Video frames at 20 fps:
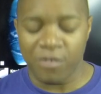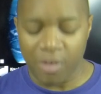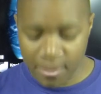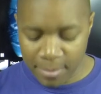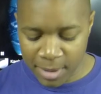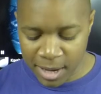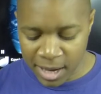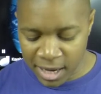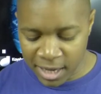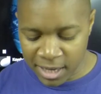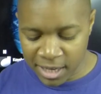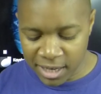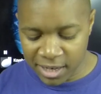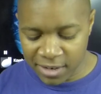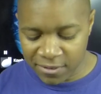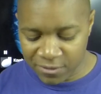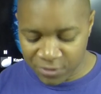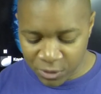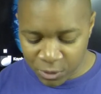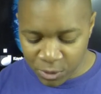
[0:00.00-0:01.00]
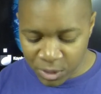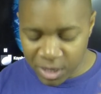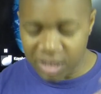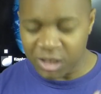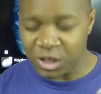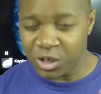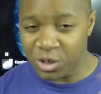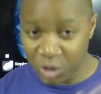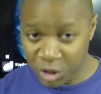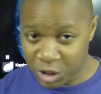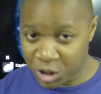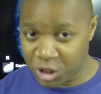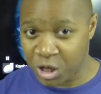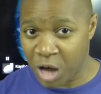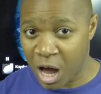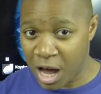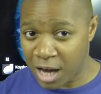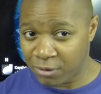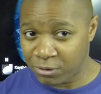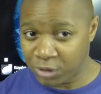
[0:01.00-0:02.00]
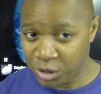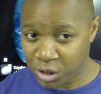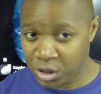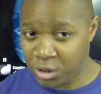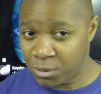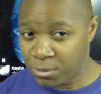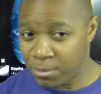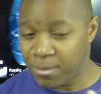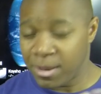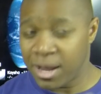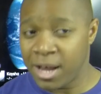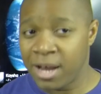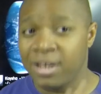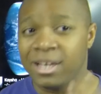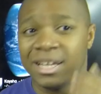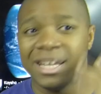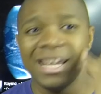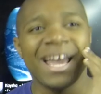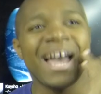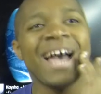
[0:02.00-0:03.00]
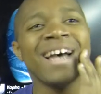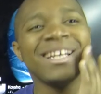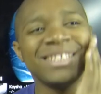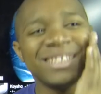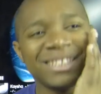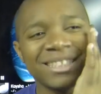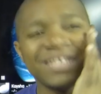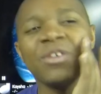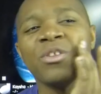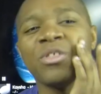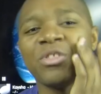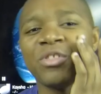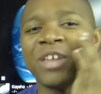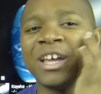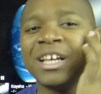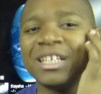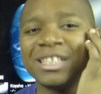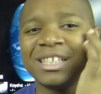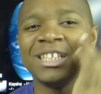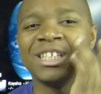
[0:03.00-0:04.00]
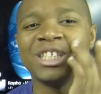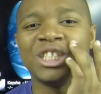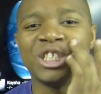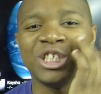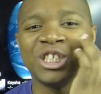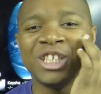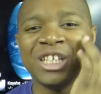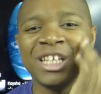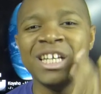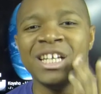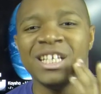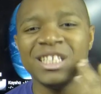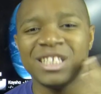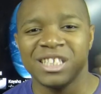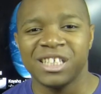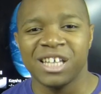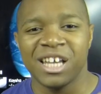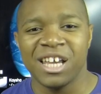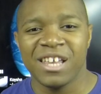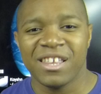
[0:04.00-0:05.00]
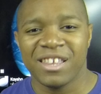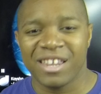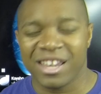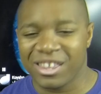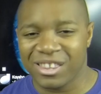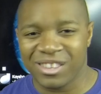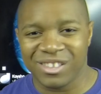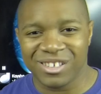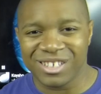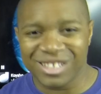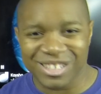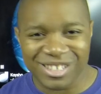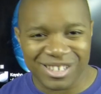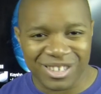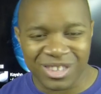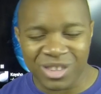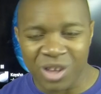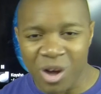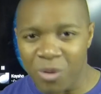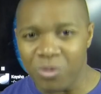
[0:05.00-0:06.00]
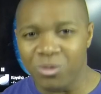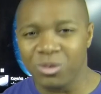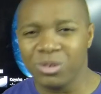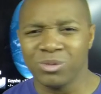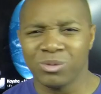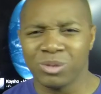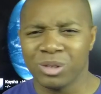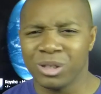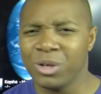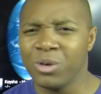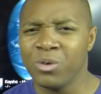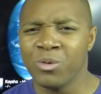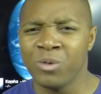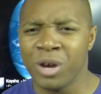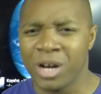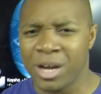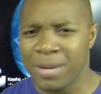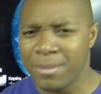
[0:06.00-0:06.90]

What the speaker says: I mean, if you get a good shot of Superman, he has these little things in his cheeks that just thought were a little weird.